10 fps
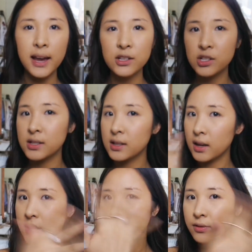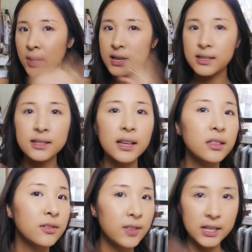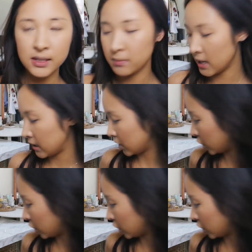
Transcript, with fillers: light just to kind of set the face and make